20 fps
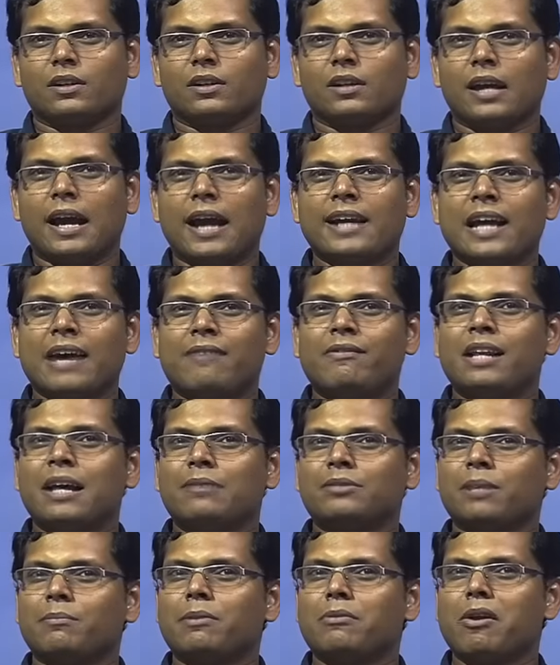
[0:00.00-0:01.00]
and I will
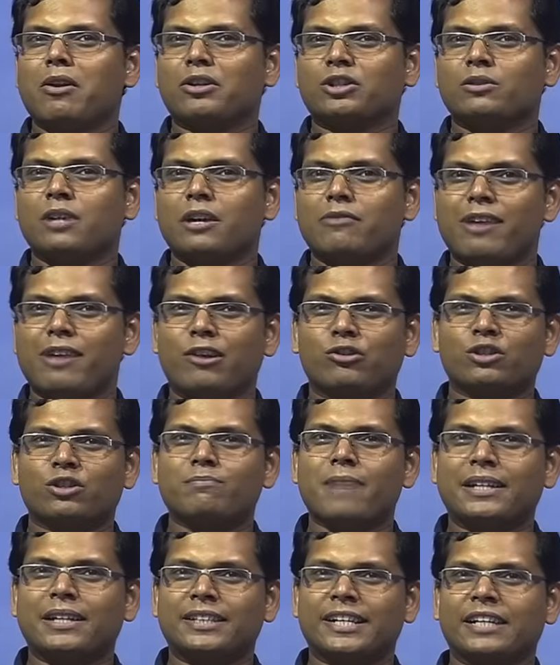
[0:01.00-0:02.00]
have some evaluation
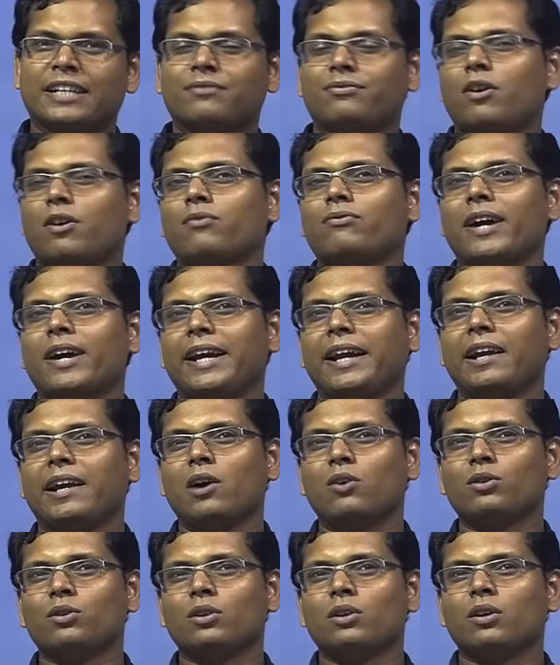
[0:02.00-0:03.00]
metric for finding
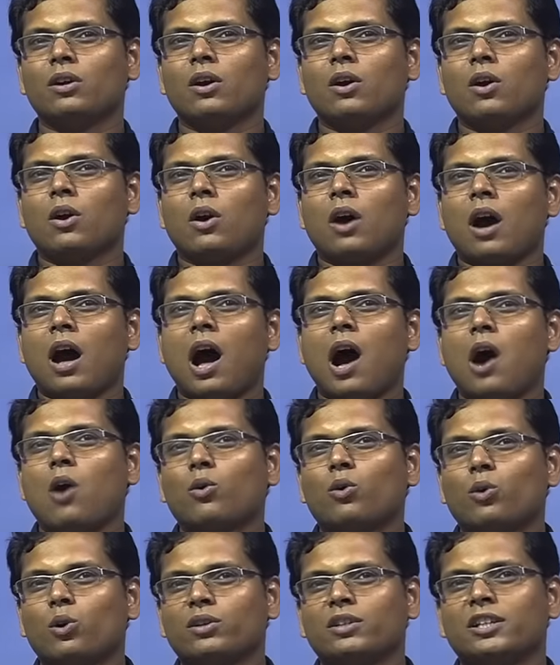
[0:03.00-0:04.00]
out how
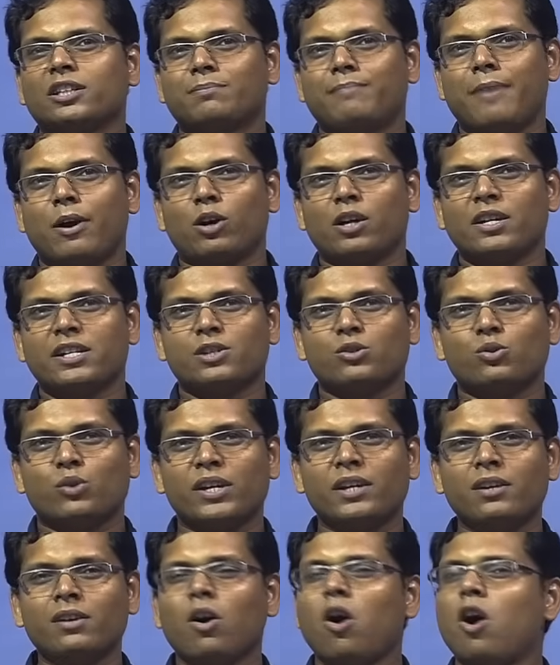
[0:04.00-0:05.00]
good this model is
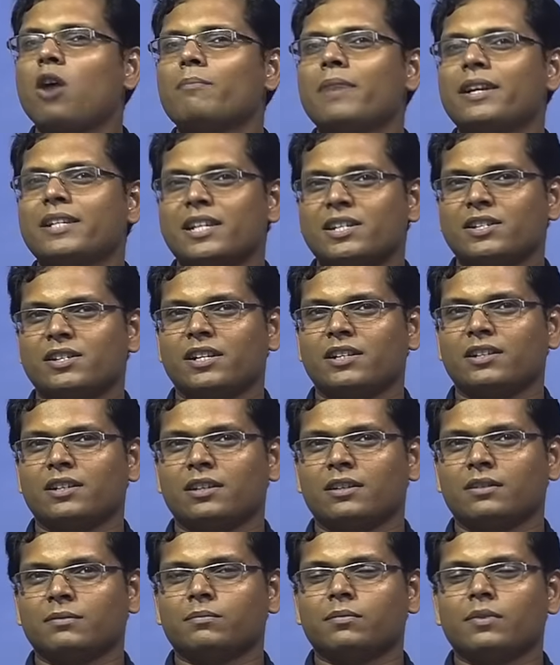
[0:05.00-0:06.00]
doing on my test data.
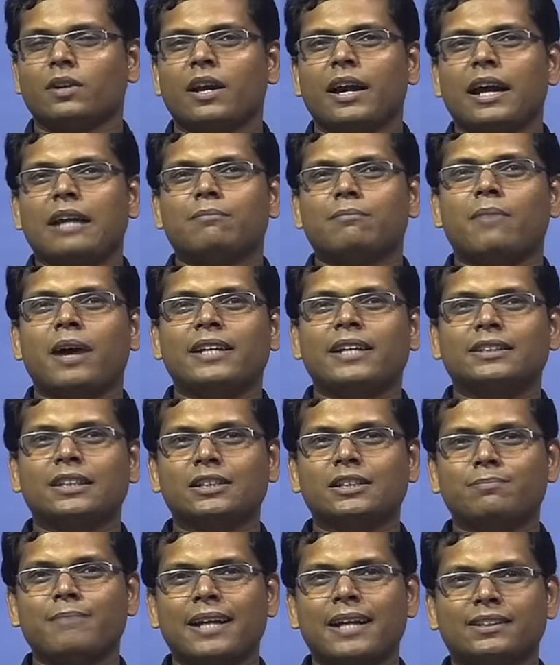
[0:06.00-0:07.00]
And by
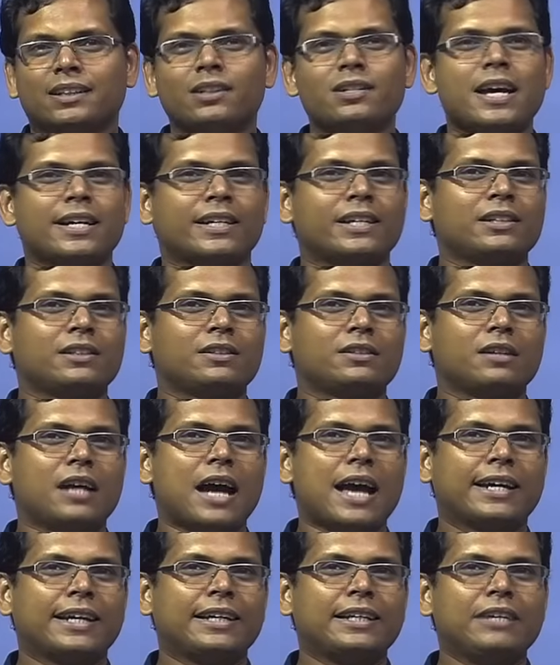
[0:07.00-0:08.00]
this method I
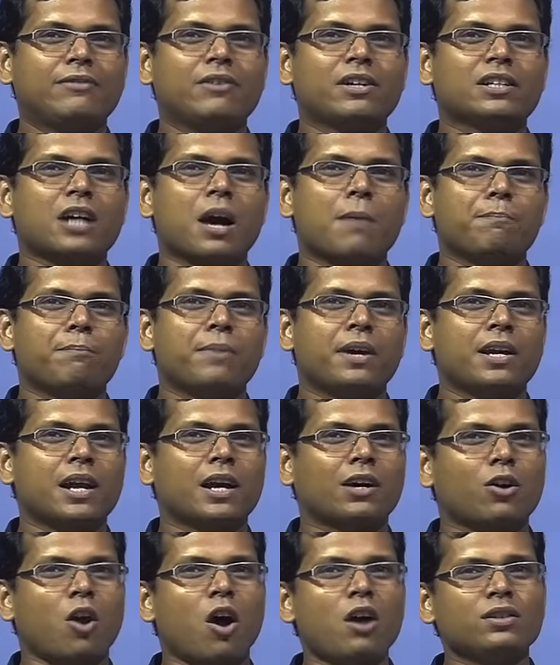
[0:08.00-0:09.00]
can even compare
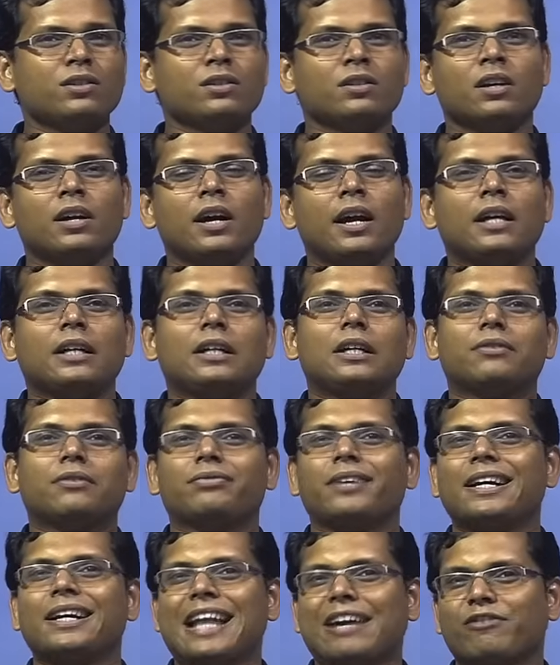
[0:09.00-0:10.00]
across
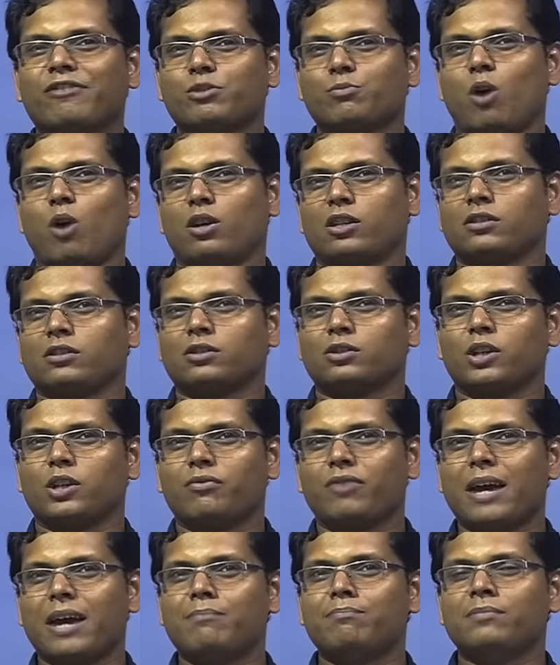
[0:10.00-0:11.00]
different language models. So
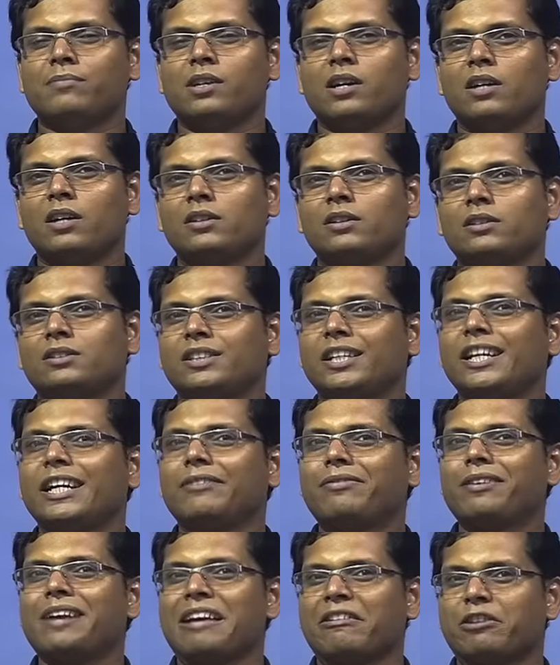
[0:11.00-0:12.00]
if I have learned 3
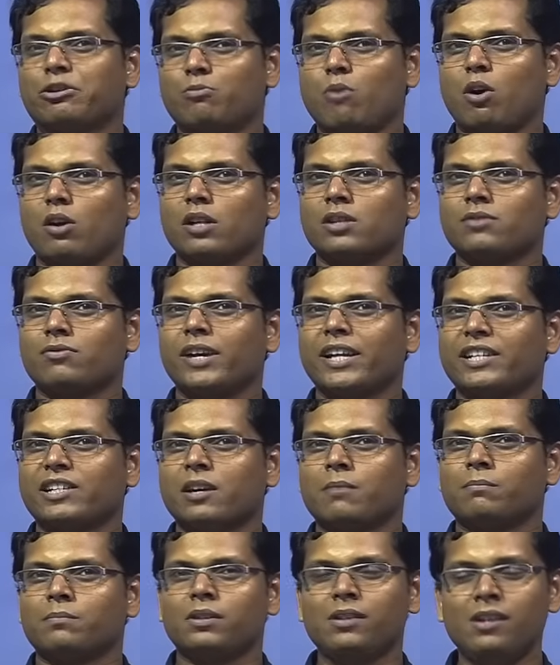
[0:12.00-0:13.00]
different language models, for
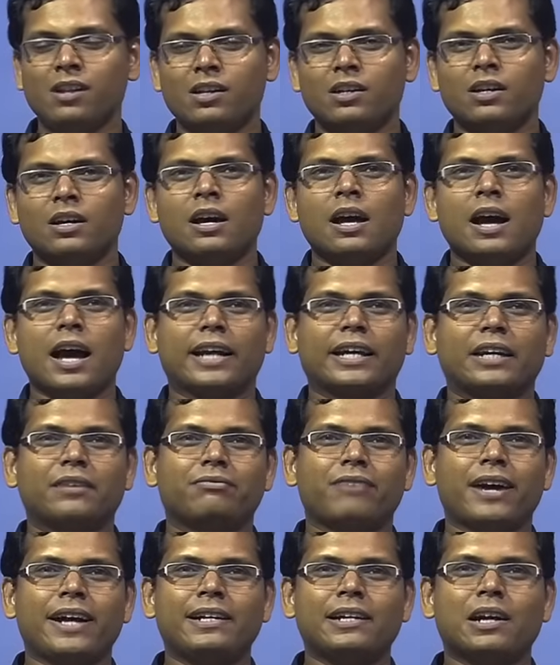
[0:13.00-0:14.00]
example, I can
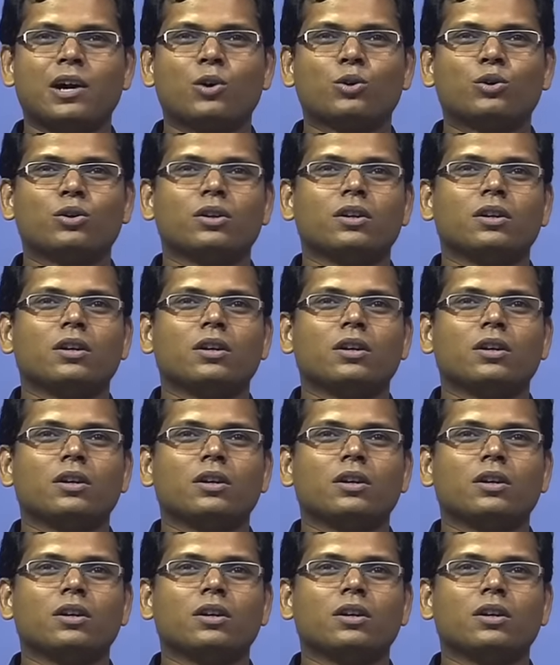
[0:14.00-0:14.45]
find out